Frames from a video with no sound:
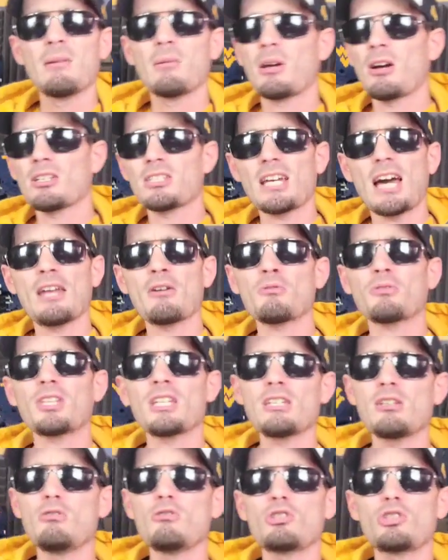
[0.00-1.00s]
Because I don't
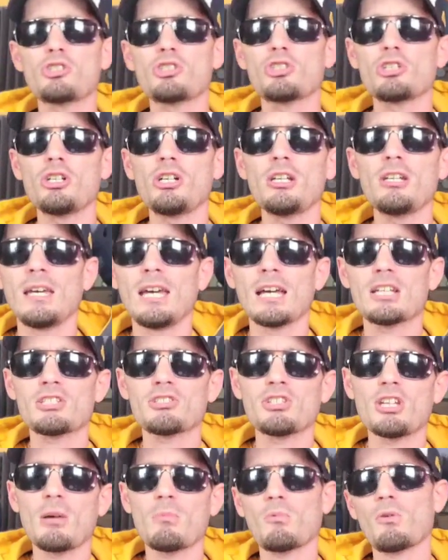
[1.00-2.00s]
think you should
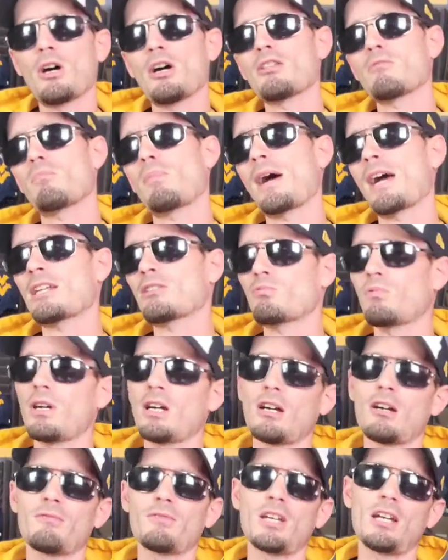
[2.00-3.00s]
accept, well, the
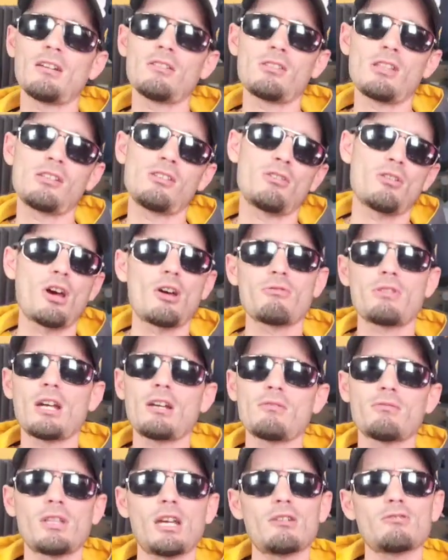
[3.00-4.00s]

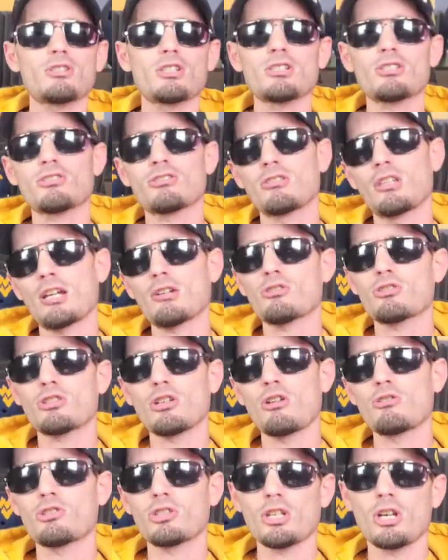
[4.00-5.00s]
Pac-12, they're
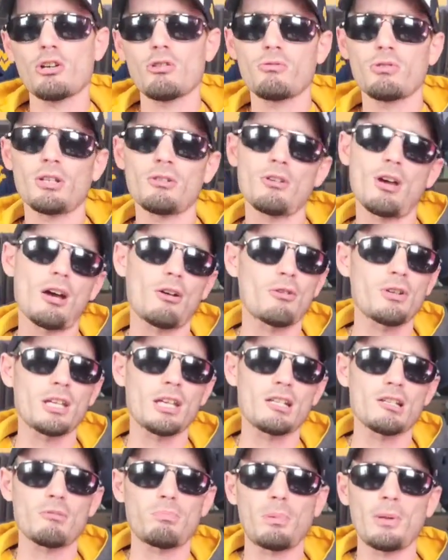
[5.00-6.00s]
so-so. They're not going
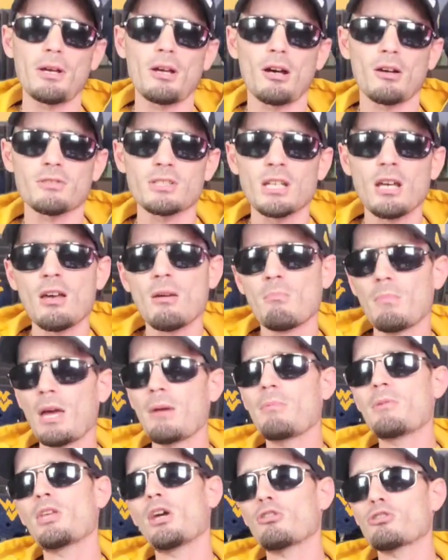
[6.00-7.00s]
to get to the playoffs.
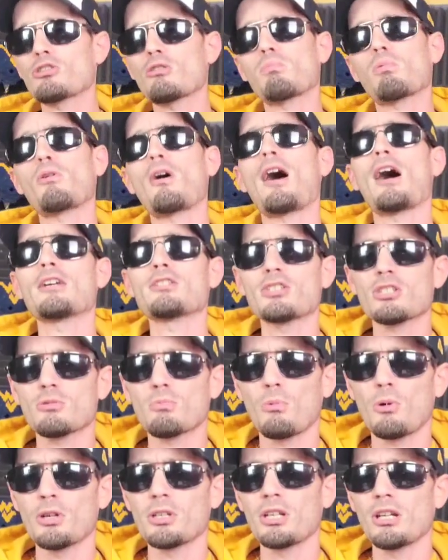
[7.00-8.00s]
Maybe they'll surprise
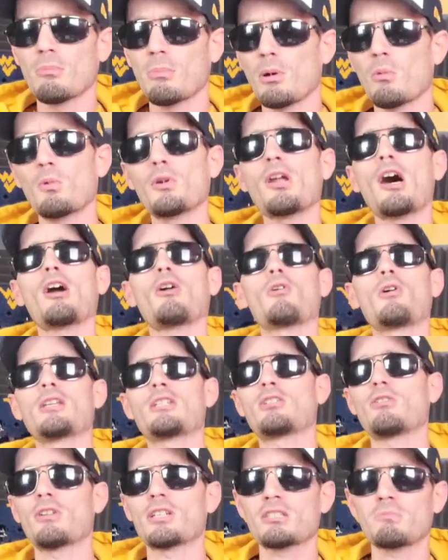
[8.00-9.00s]
us one year, but we're not
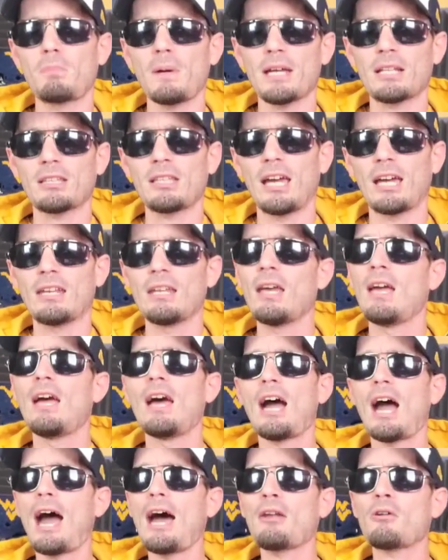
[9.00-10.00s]
going to expect that.
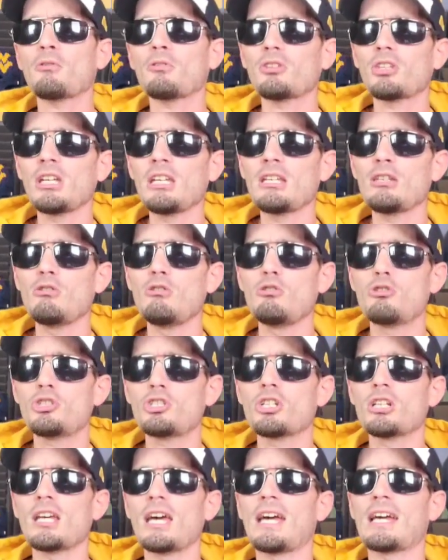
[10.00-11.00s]
I don't think you
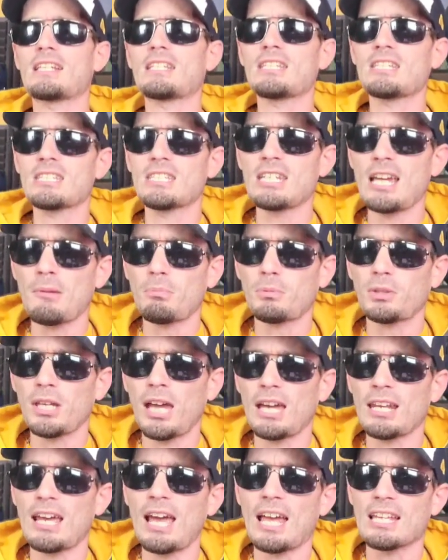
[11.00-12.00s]
should accept
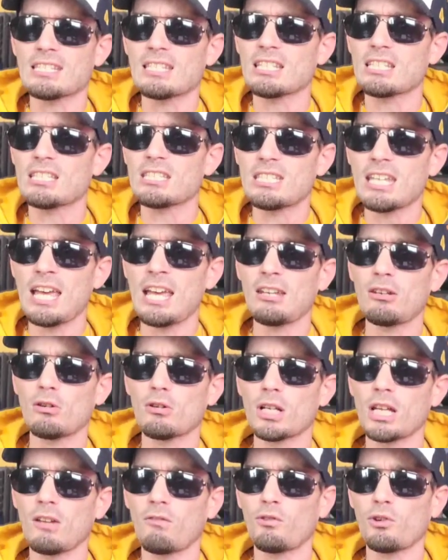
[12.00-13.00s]
that as the
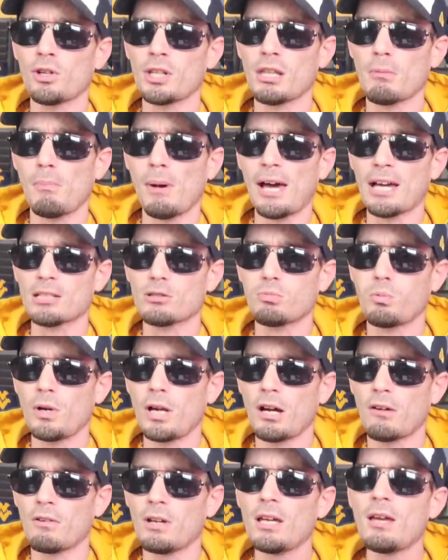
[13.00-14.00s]
standard if you're in the
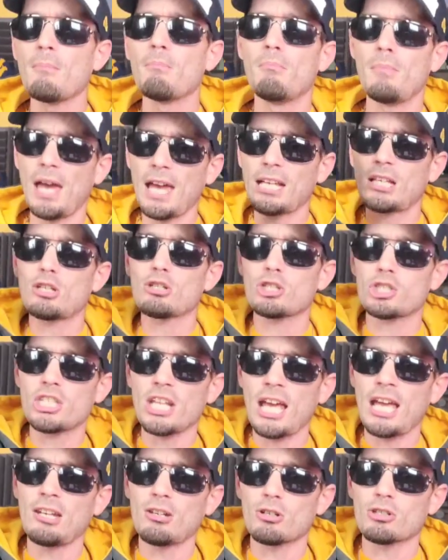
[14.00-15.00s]
Pac-12. Make your
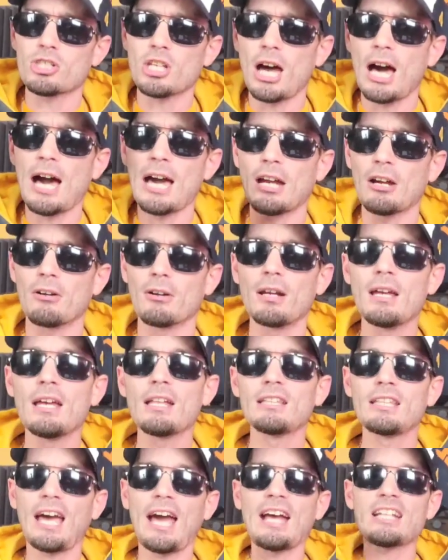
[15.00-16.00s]
standards higher.
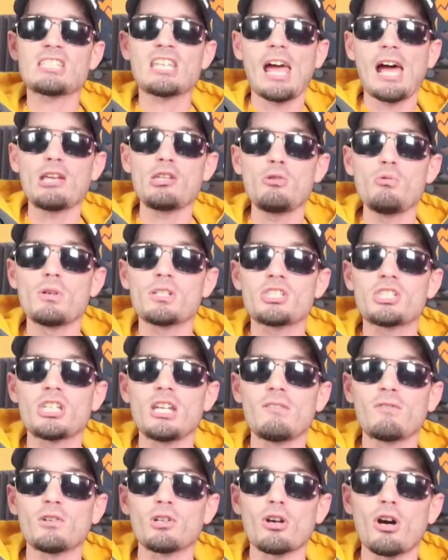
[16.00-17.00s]
That's how you
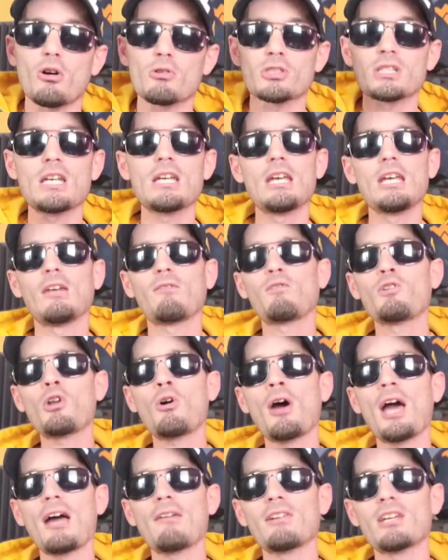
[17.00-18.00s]
achieve your goals. If you
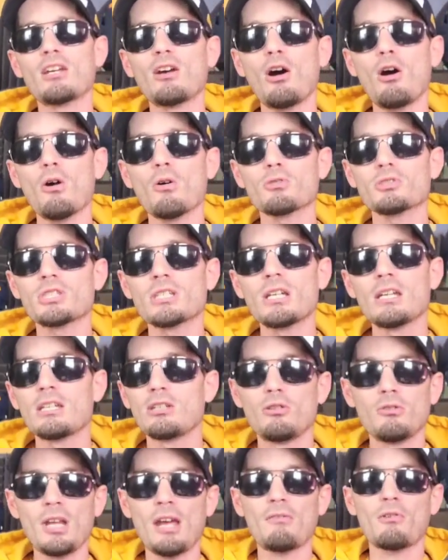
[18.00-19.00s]
don't have any goals,
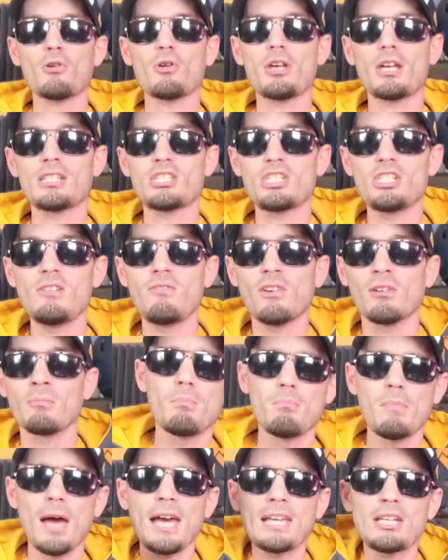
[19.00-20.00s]
you're never going to achieve
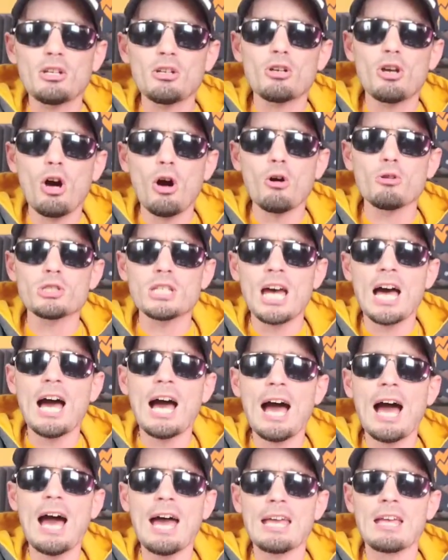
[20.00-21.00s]
them. Make your goals
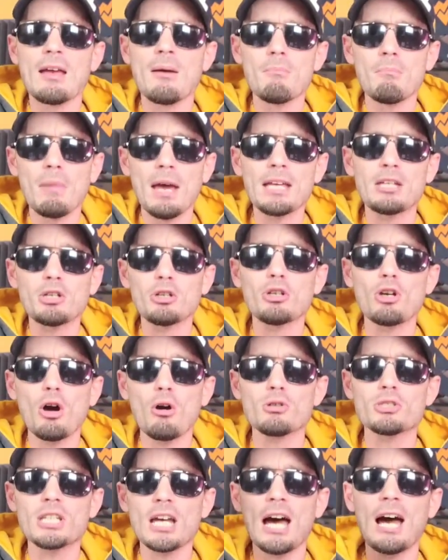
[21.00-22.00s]
high. Make your
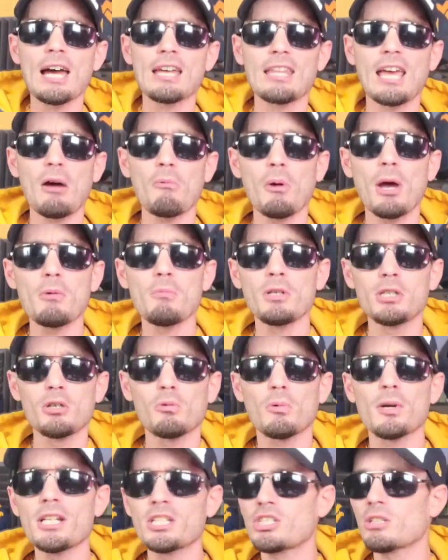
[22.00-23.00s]
goals high. That way, when
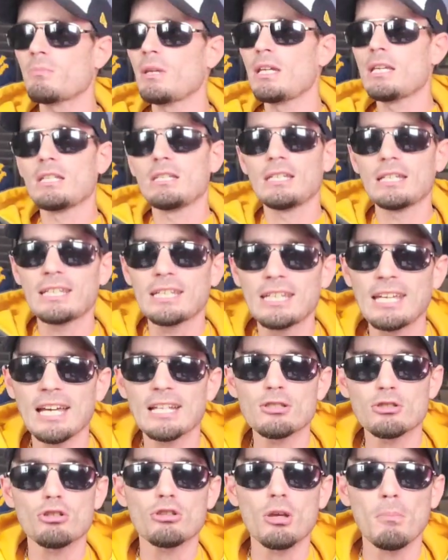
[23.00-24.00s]
you reach them, you
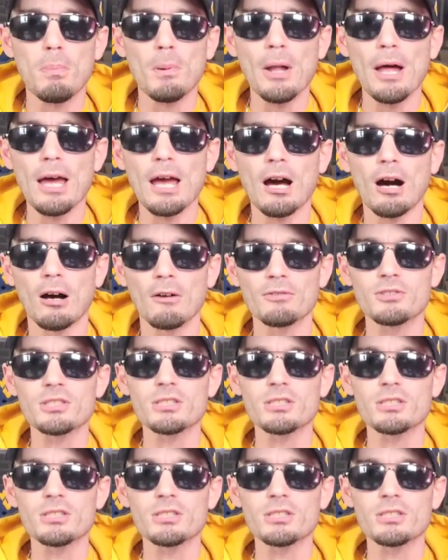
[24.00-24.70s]
get to the playoffs.